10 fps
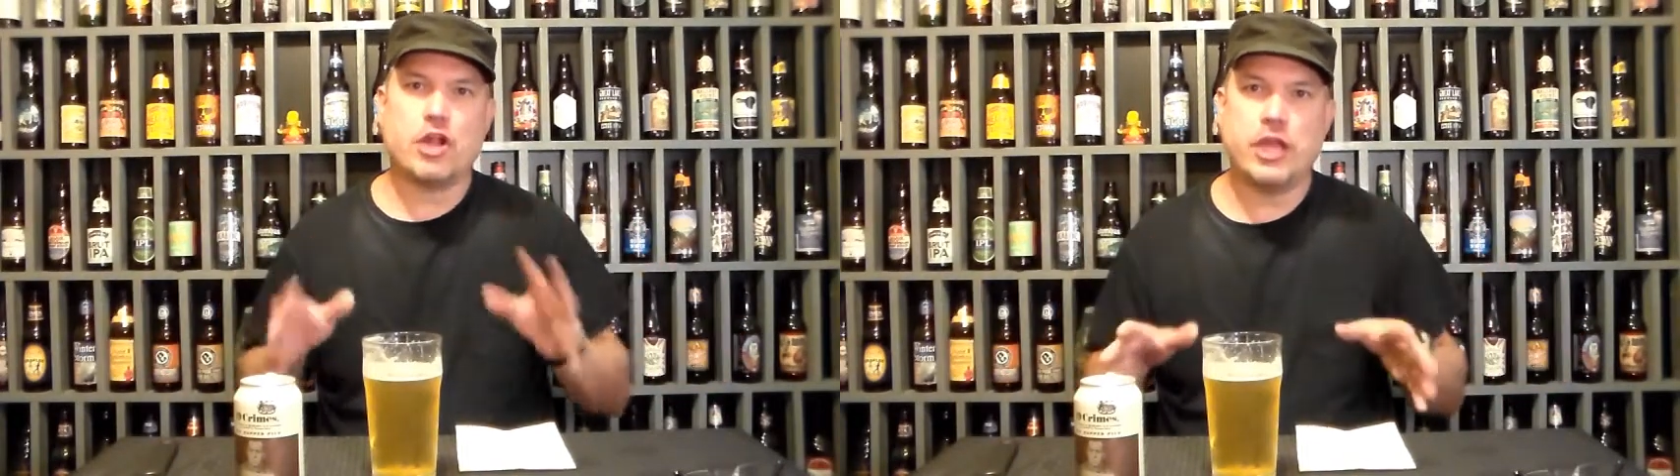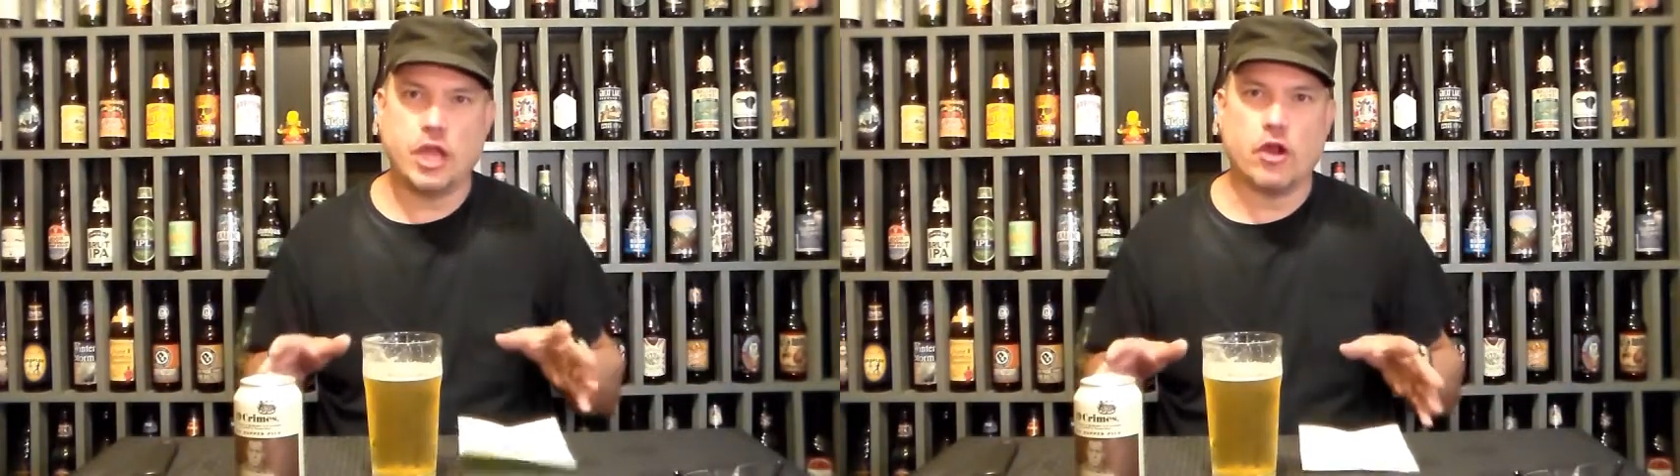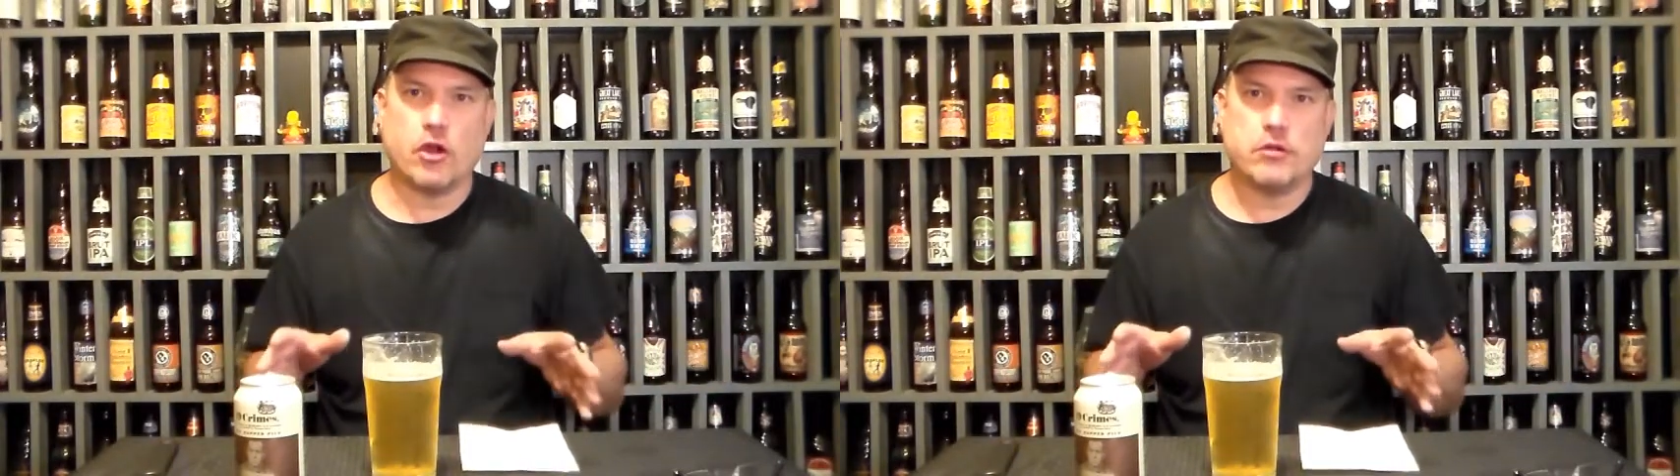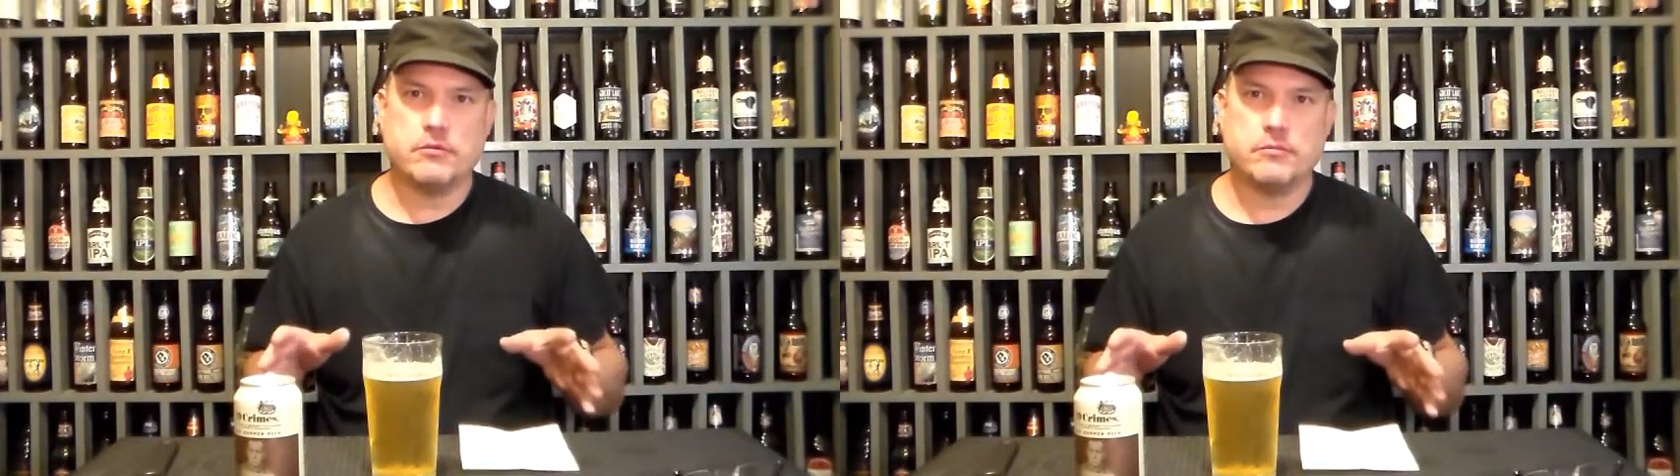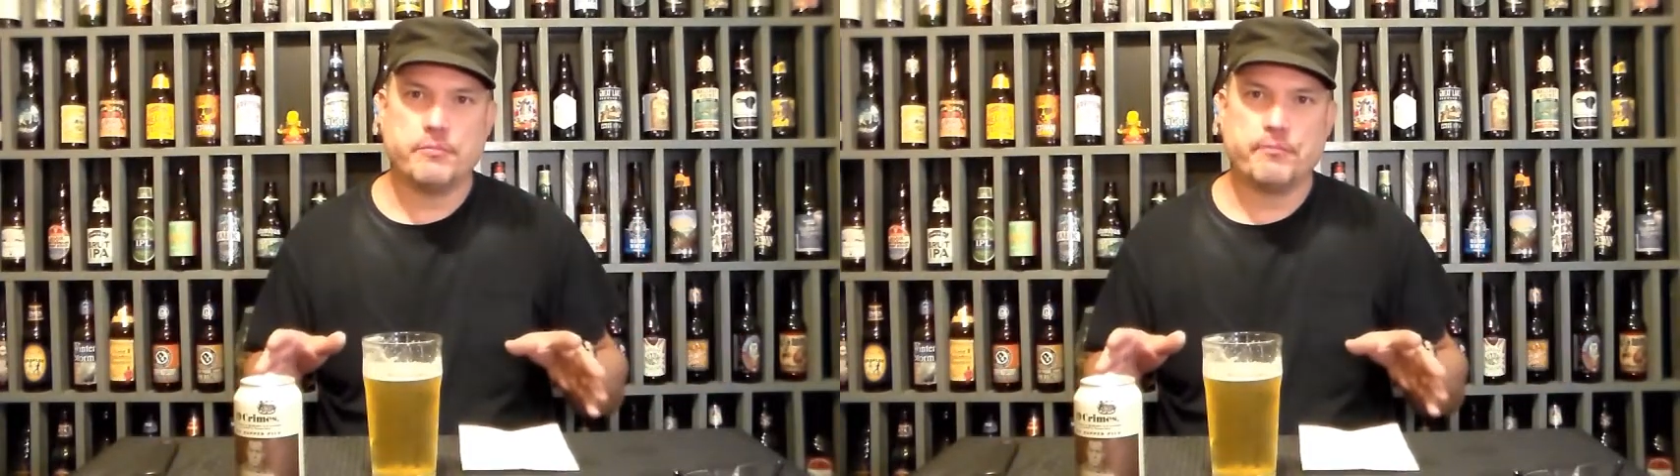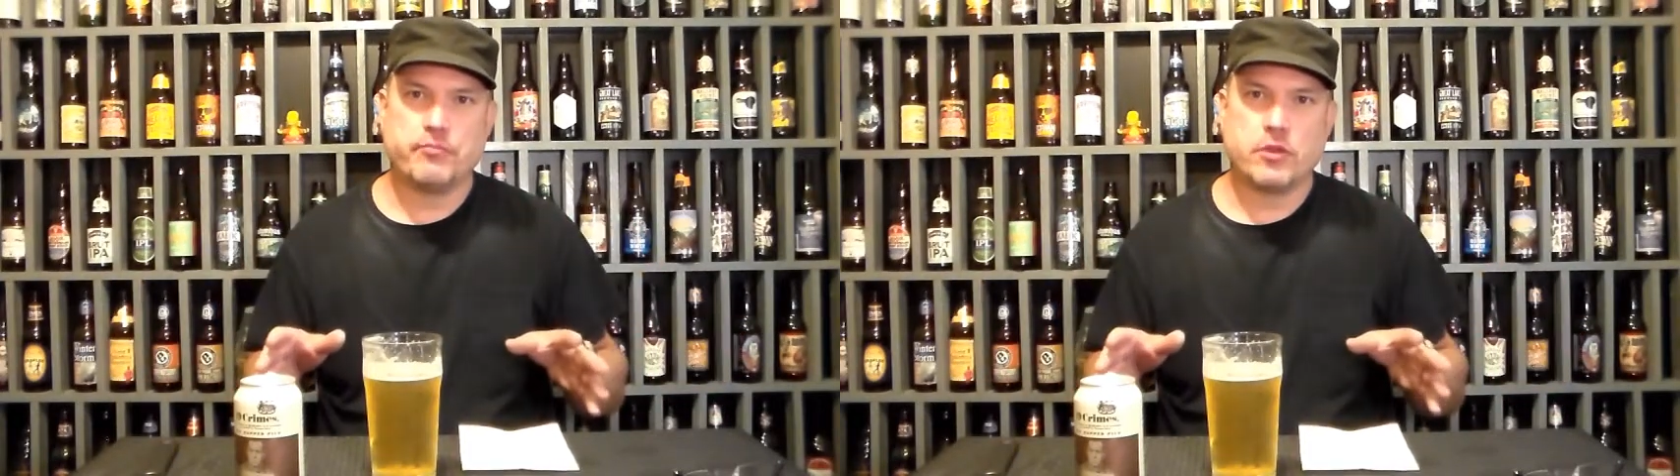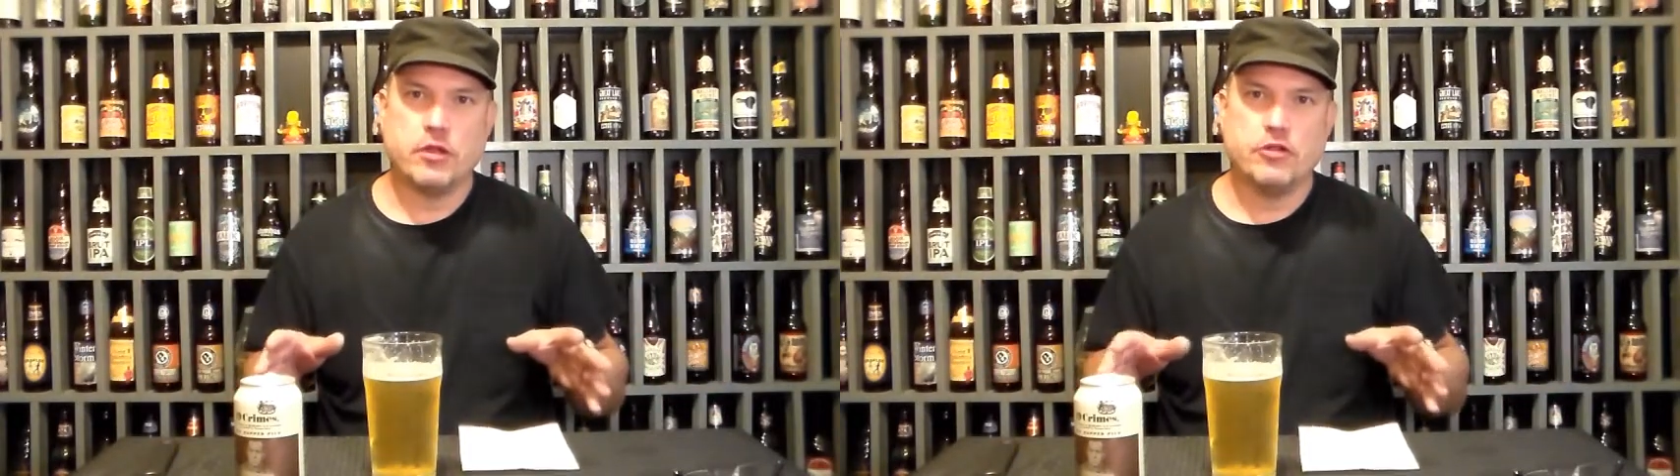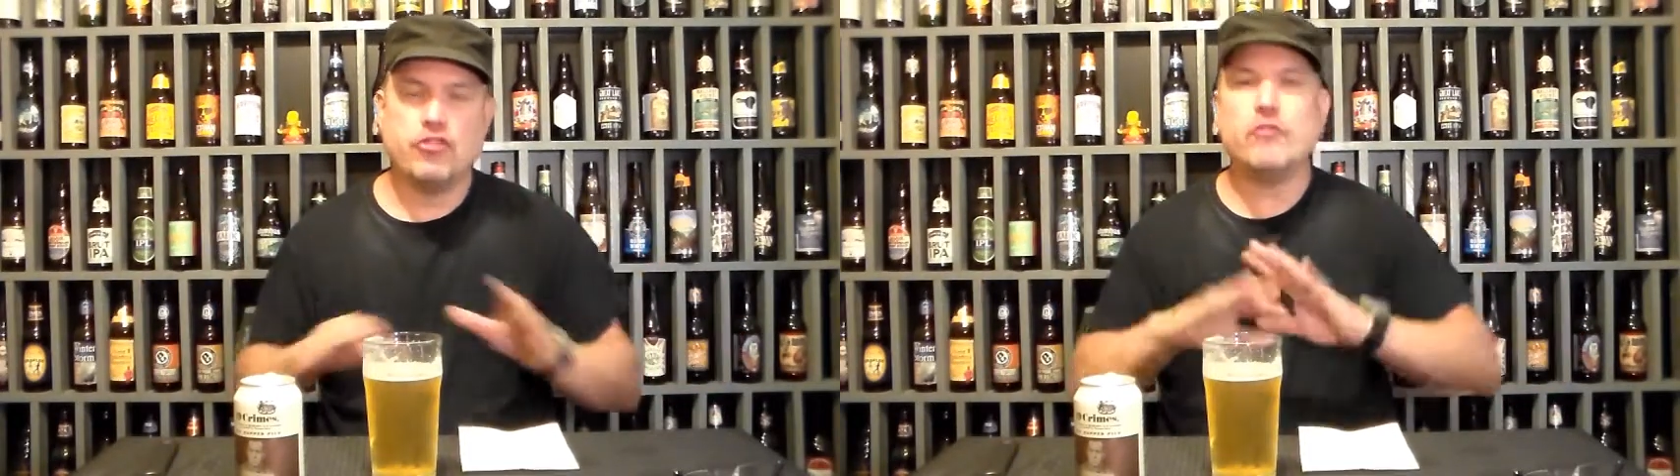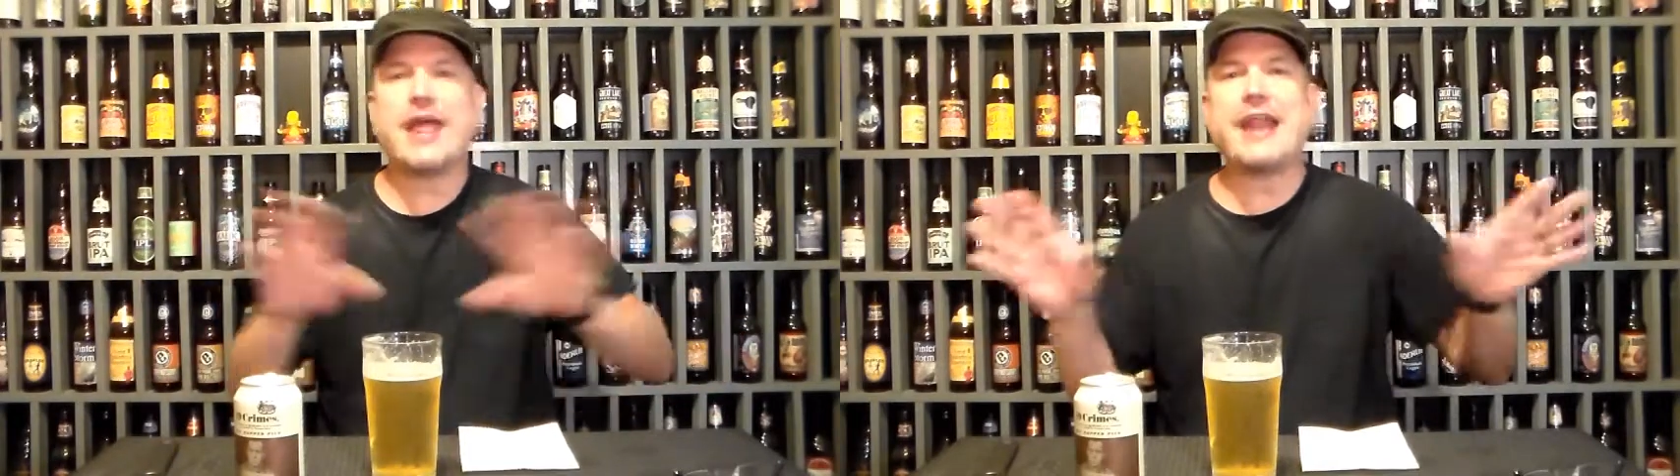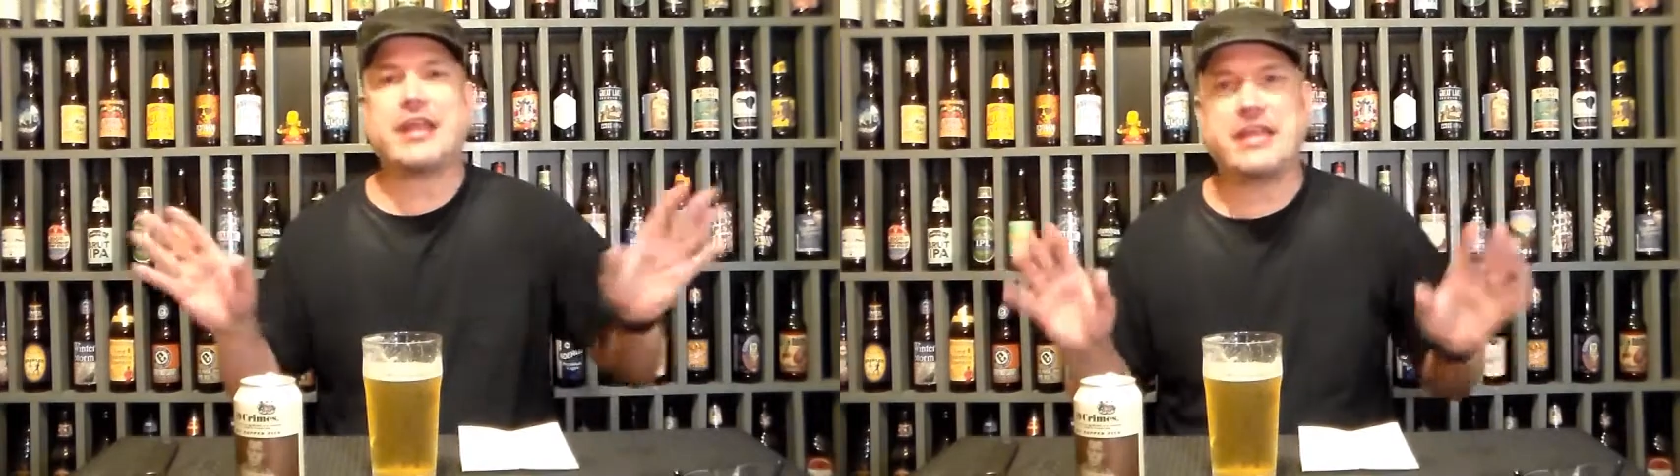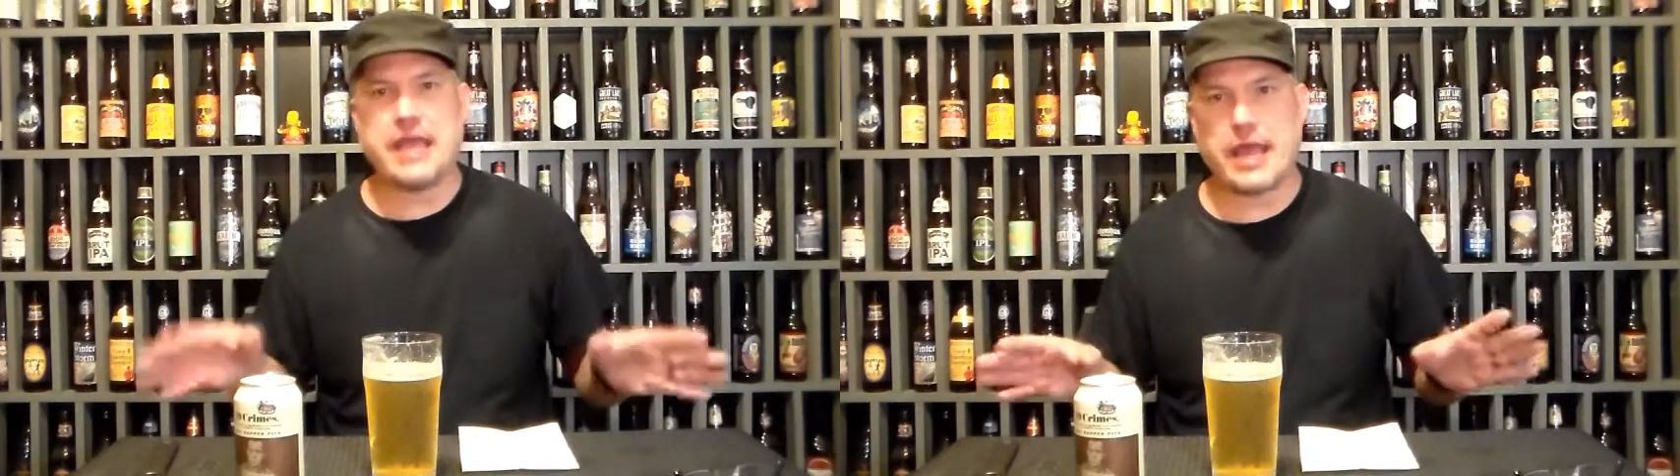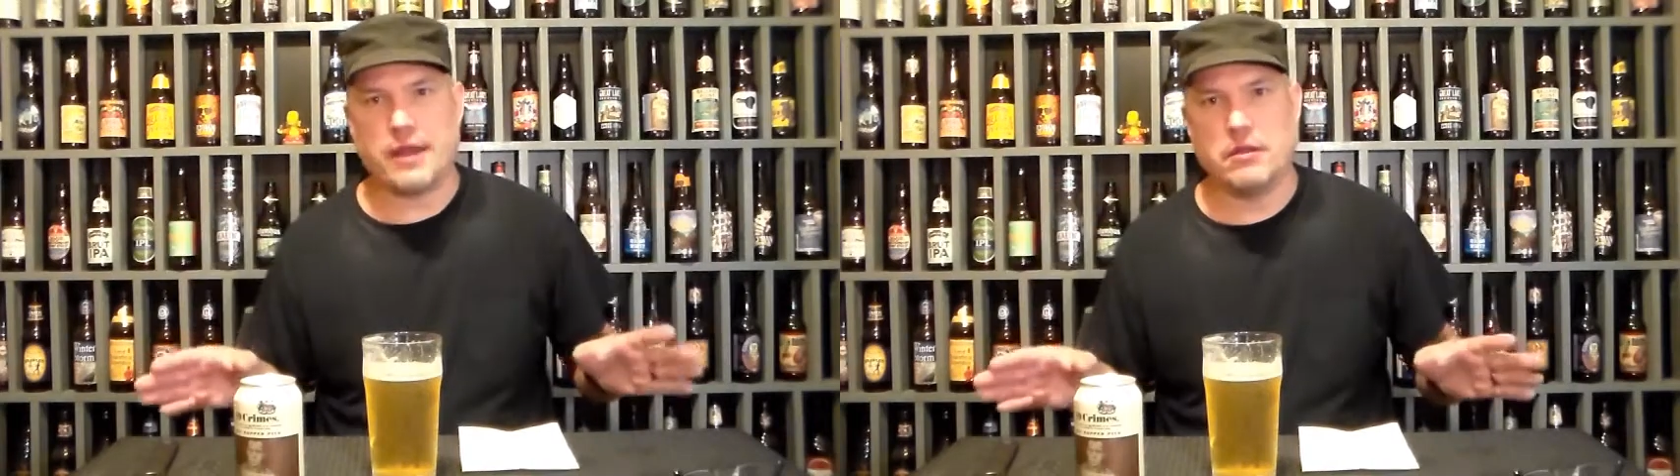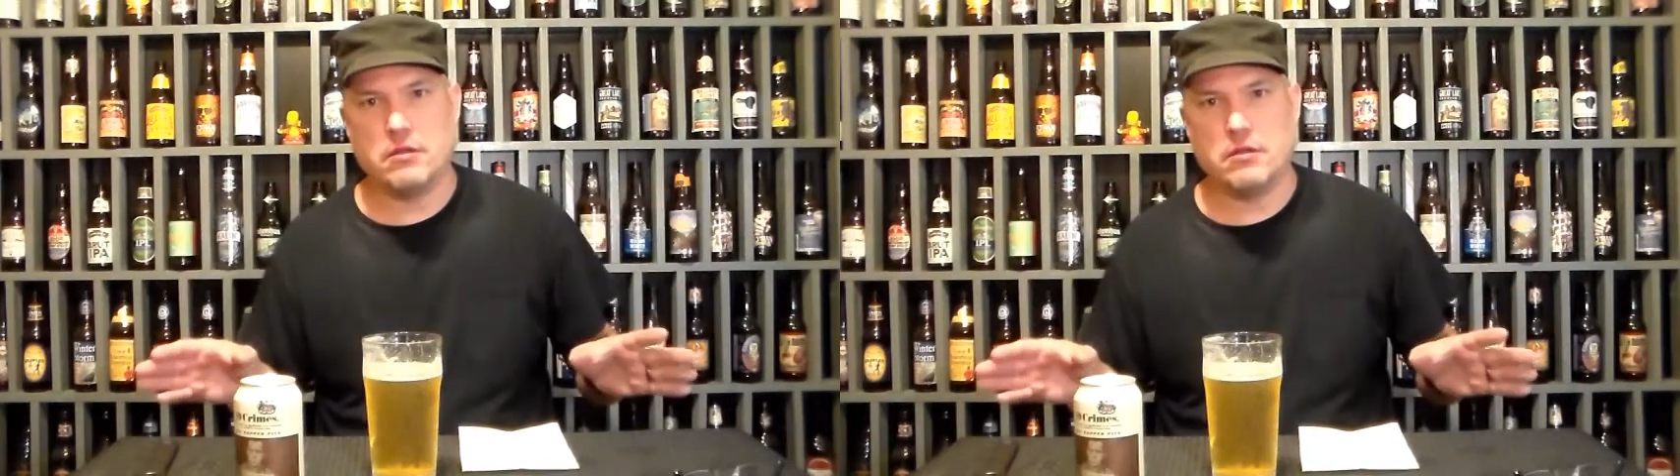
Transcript: here, do that again.